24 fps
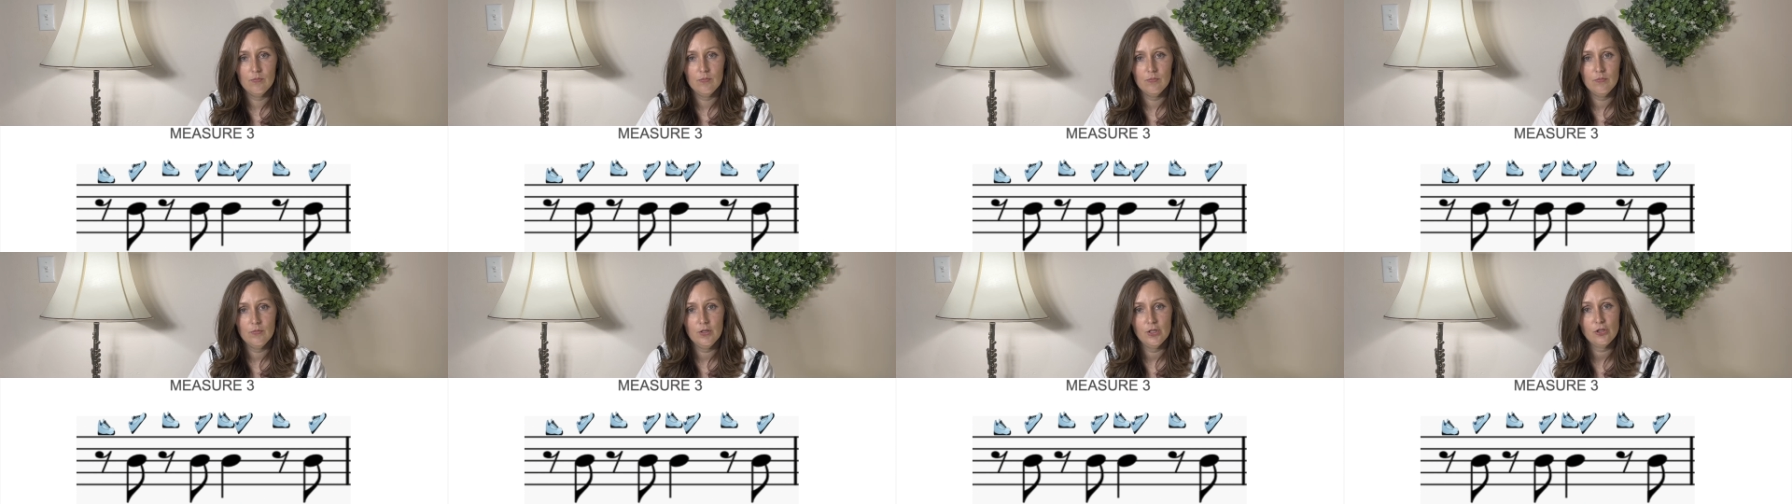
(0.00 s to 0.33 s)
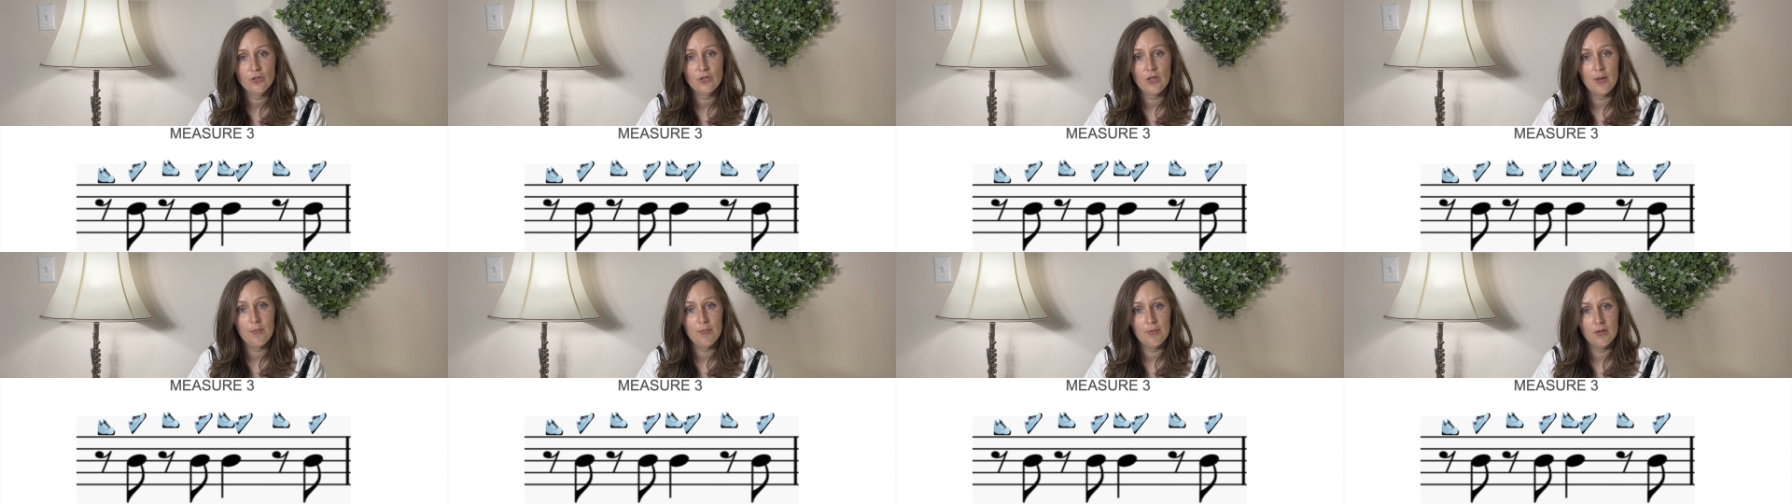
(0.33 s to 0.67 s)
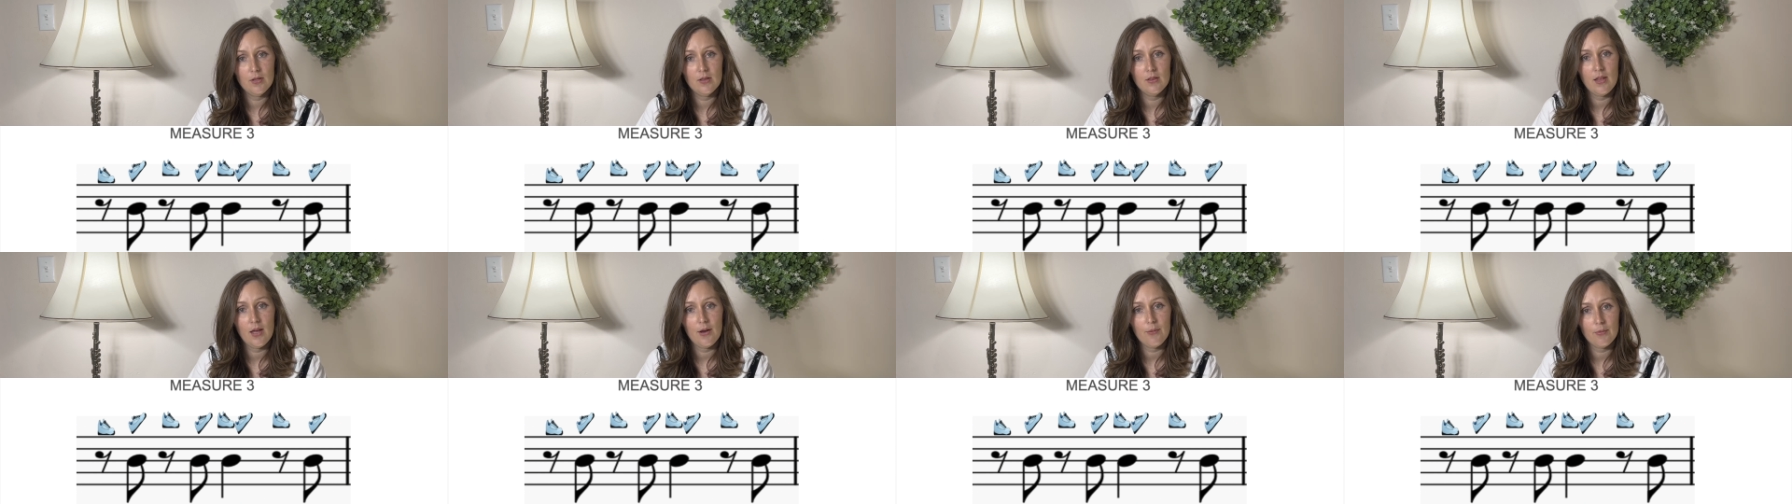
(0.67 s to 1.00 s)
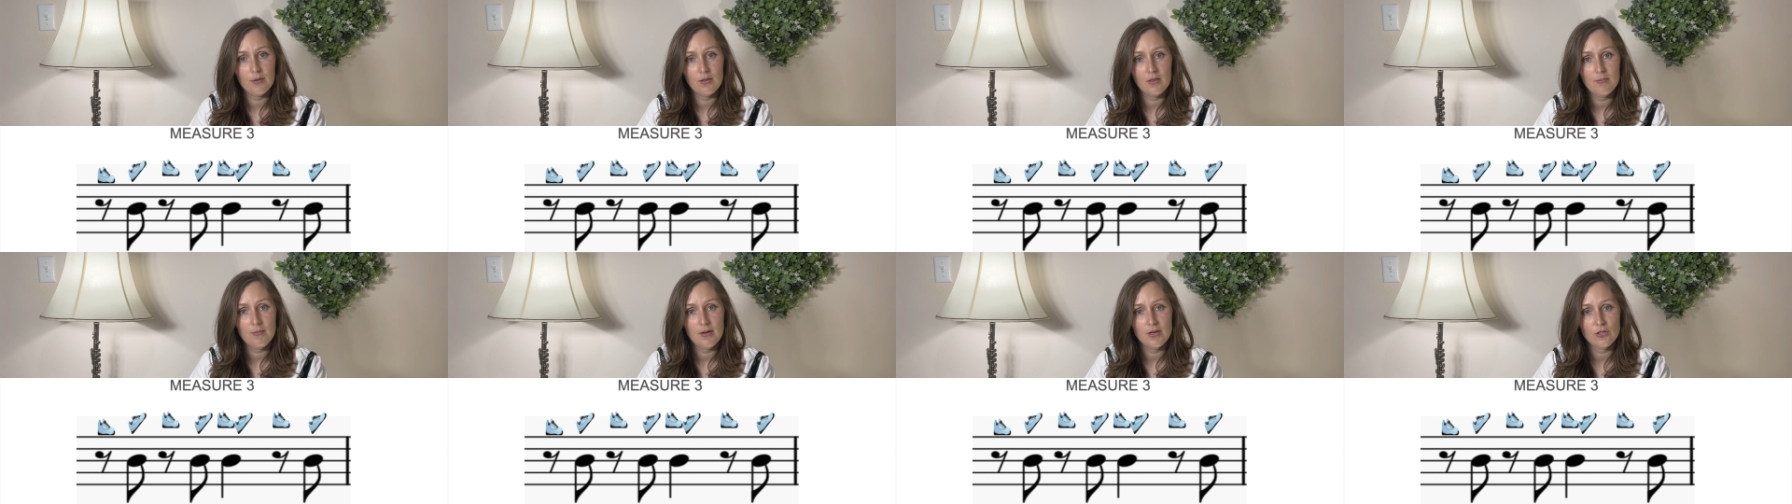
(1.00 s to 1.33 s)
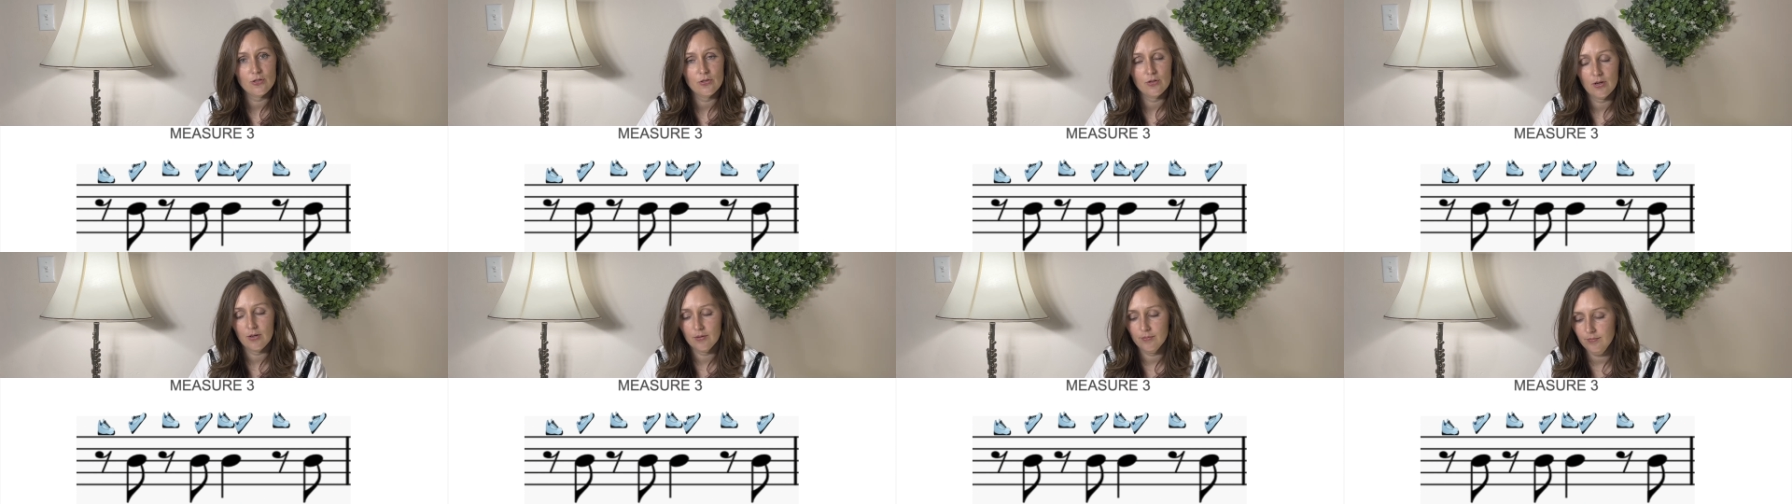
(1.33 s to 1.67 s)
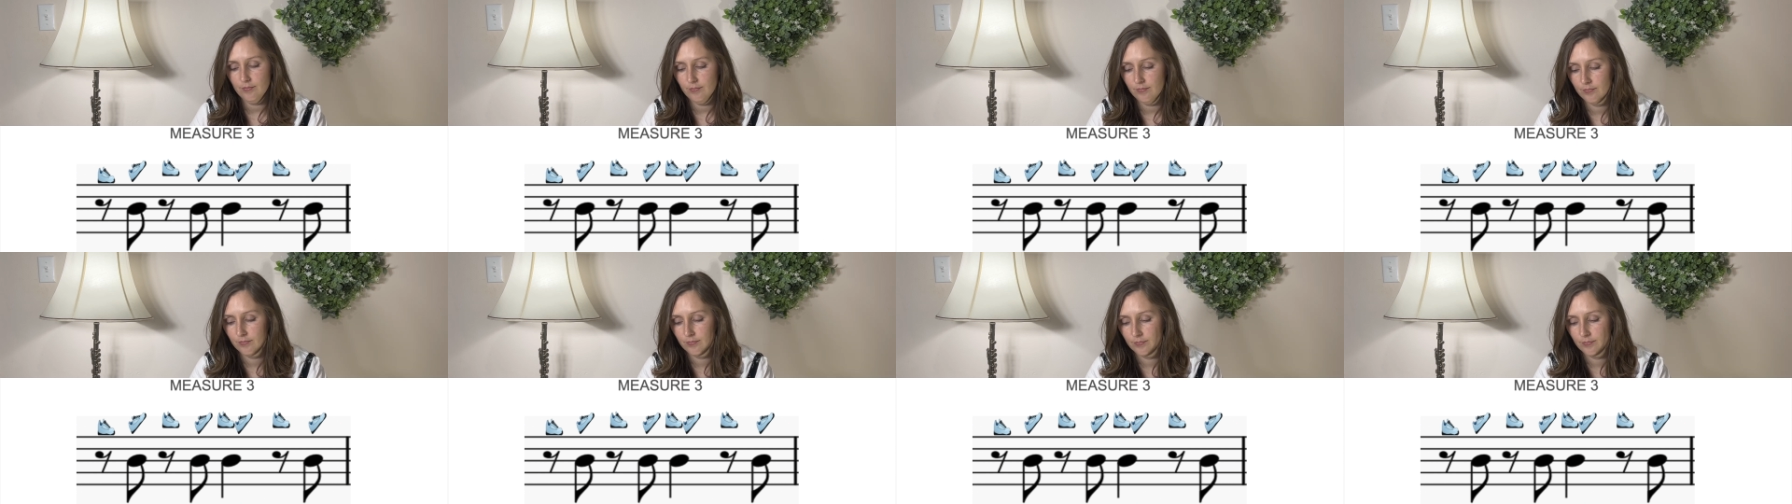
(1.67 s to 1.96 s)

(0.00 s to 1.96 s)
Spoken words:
Let's try putting that with the metronome.